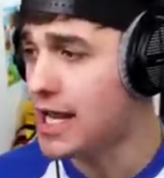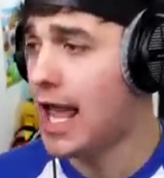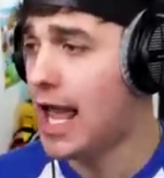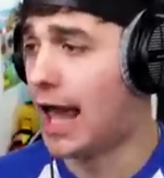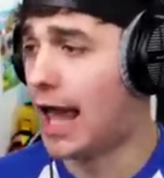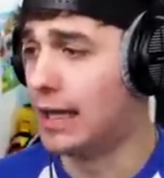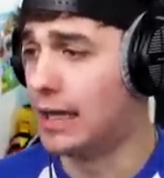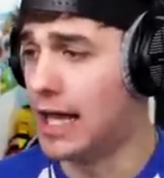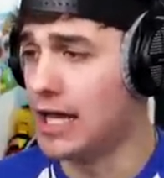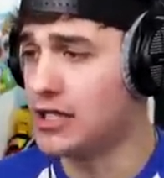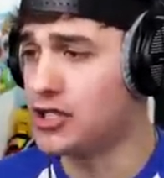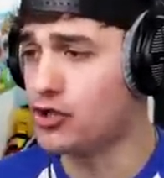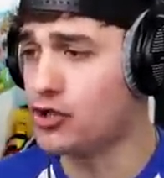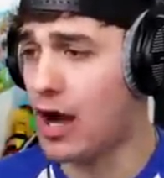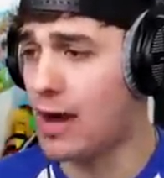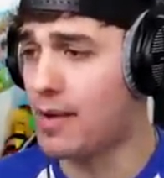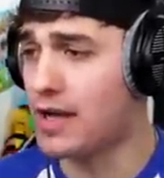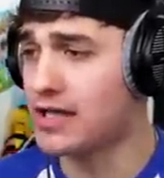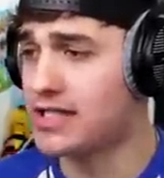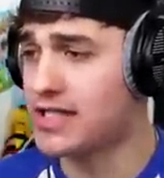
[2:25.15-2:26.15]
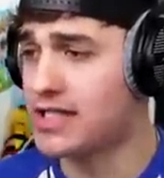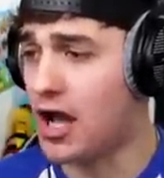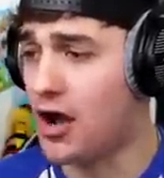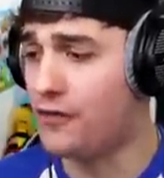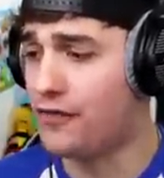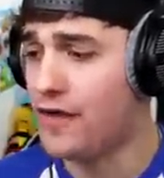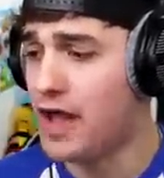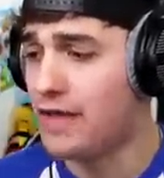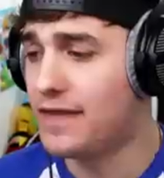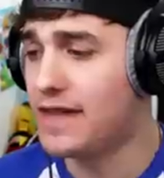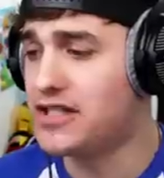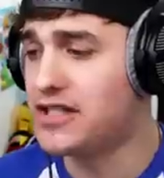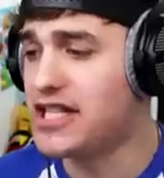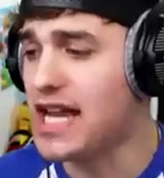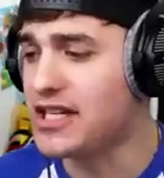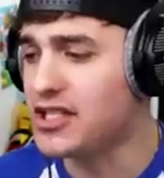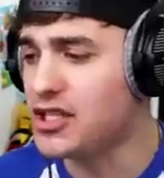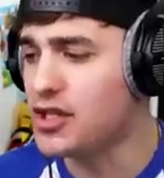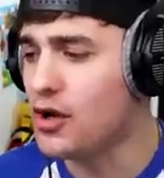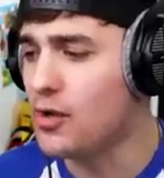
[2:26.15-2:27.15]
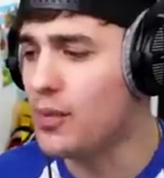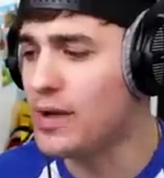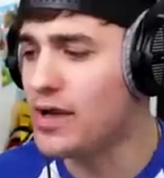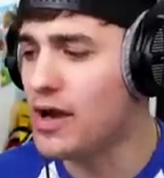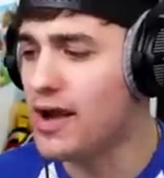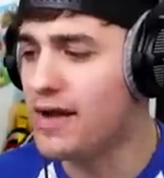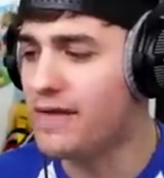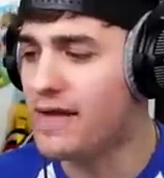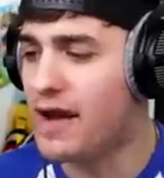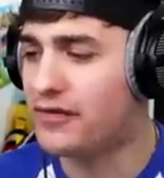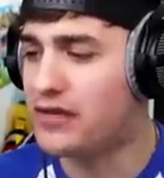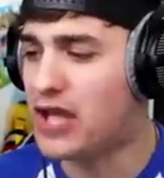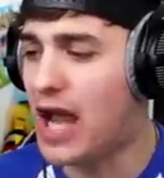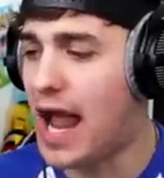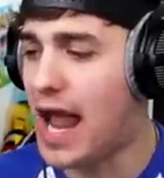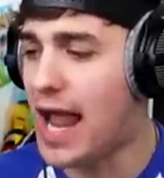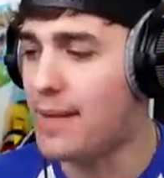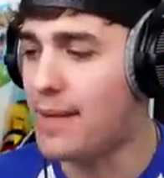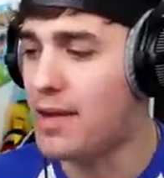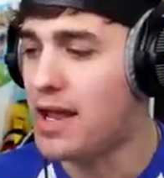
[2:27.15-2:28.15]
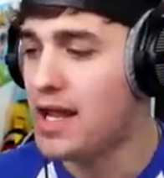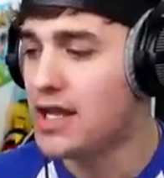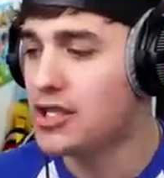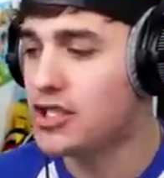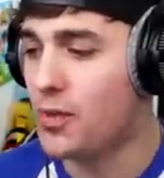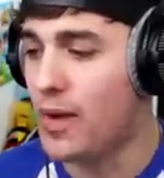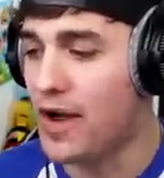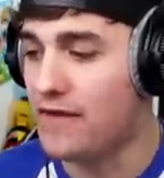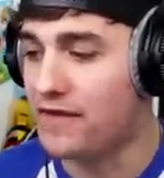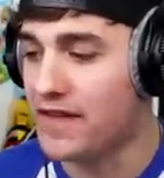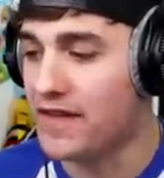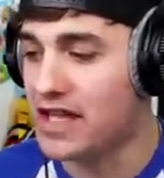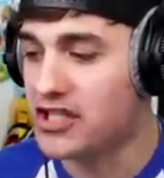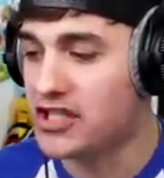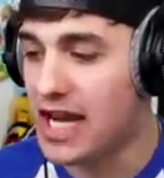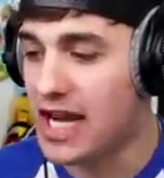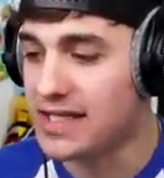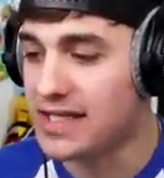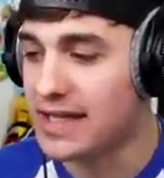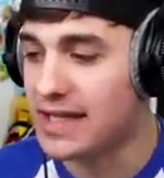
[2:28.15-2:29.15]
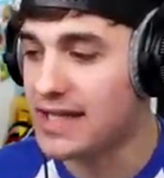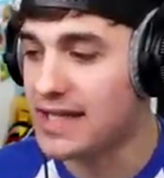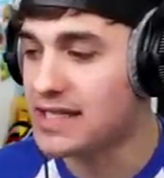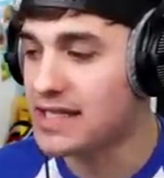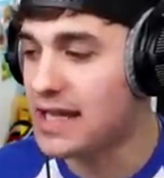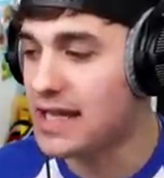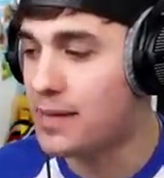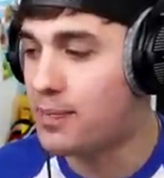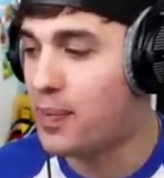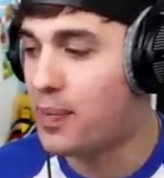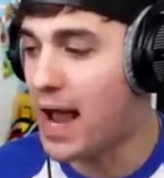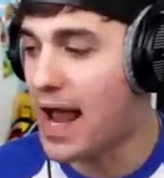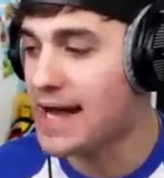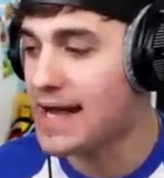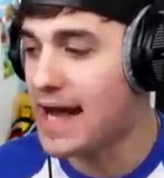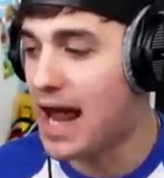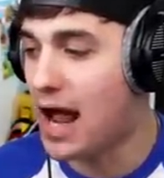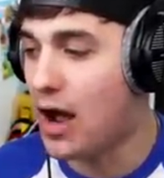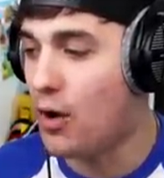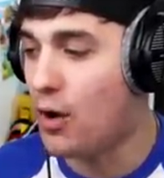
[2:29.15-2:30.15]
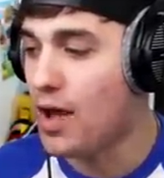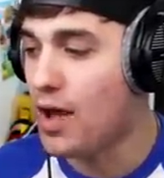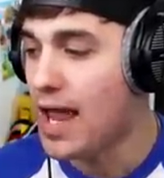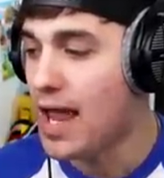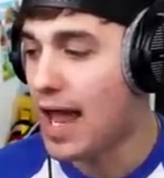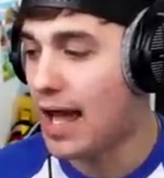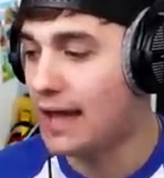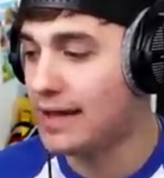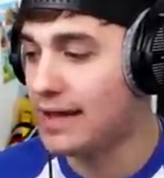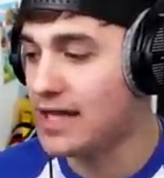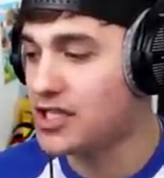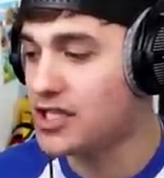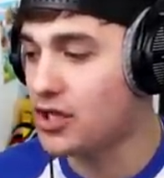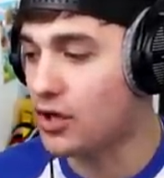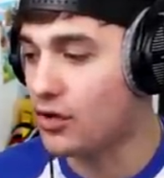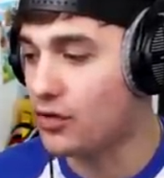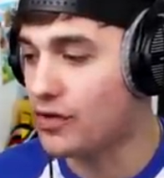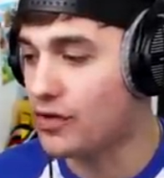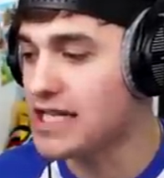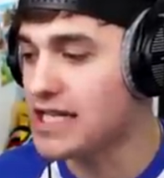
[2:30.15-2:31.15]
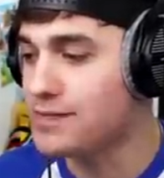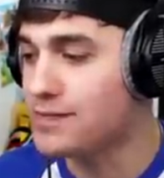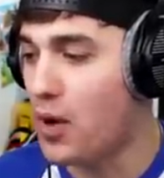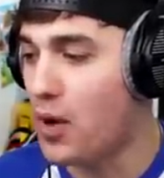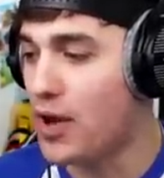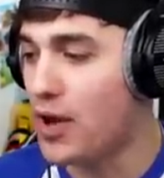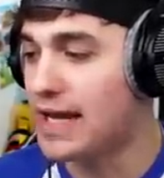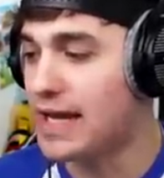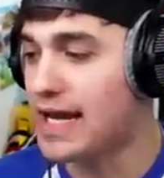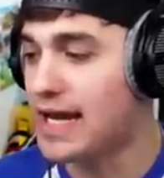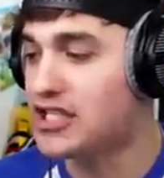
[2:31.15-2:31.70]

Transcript: and let's grab ourselves the chest. You know, we don't even have time to wait for the chest. Let's click buy now, and let's respawn in